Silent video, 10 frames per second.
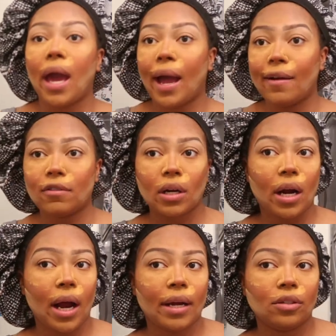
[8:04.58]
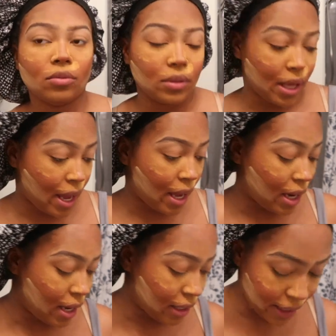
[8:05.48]
After I do
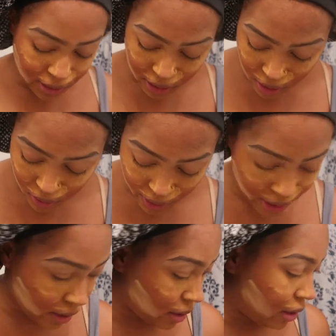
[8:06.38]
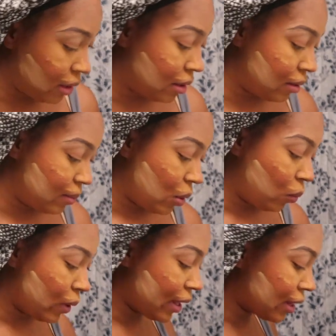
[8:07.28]
that, I like to go in
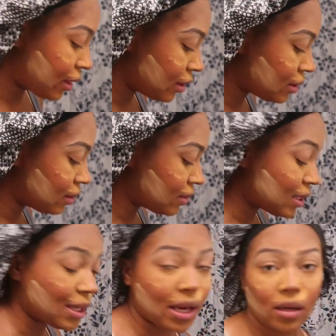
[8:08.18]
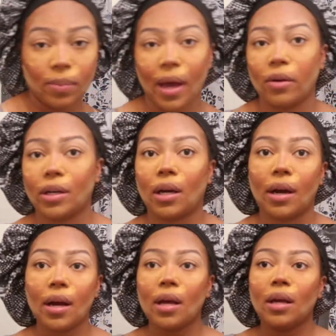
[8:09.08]
with some setting
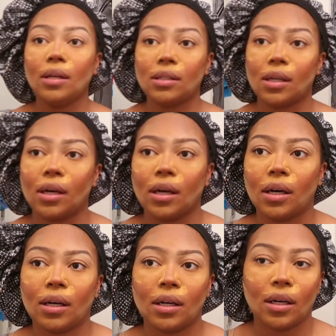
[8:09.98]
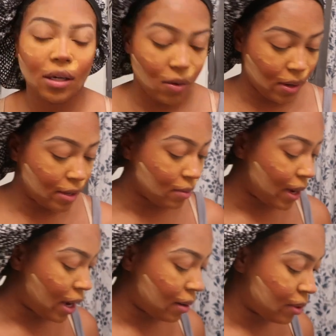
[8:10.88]
powder to go under
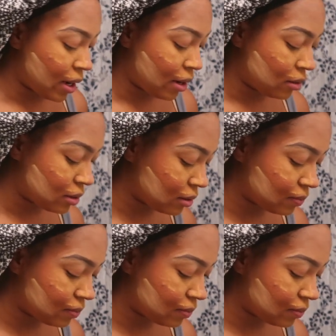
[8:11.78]
my eyebrows.